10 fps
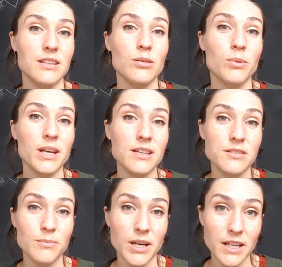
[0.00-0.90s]
the way
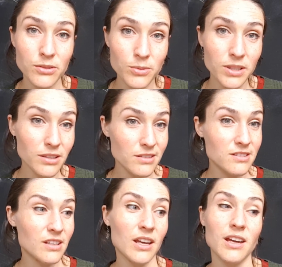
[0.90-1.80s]
his mind
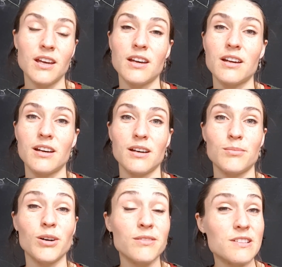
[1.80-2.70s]
works.
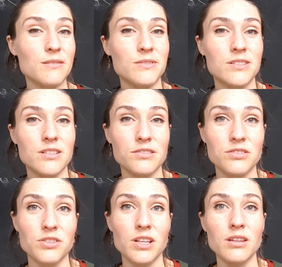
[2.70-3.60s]
Obviously physical
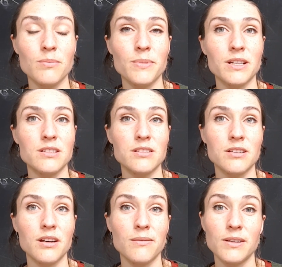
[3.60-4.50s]
strength, but
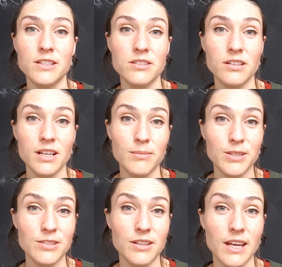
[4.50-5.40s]
hopefully it's not
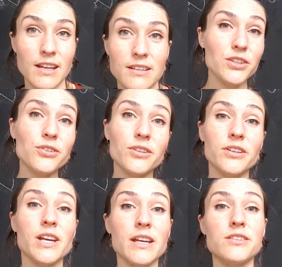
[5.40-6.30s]
coming to that. You
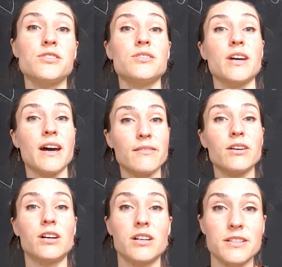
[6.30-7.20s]
are going to have
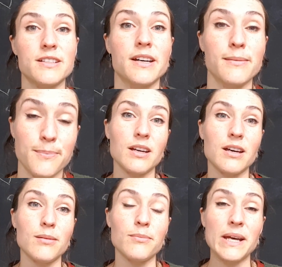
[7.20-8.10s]
a hard time
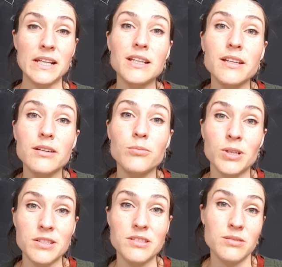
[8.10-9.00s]
battling
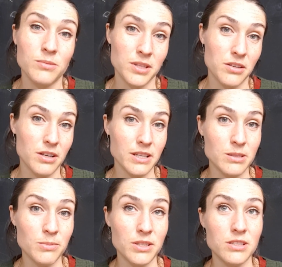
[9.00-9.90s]
wits with your
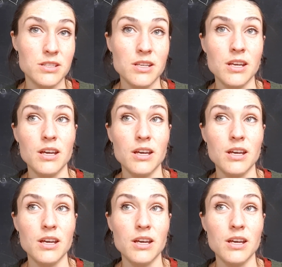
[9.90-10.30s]
husband,